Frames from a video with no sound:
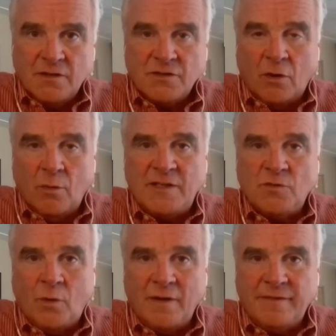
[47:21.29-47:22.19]
So
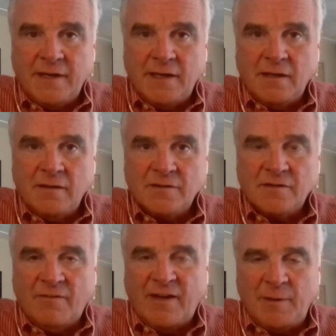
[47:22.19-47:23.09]
it's one thing,
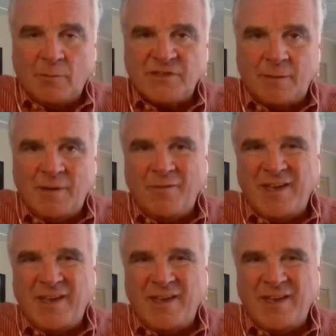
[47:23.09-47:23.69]
I've had people say to me,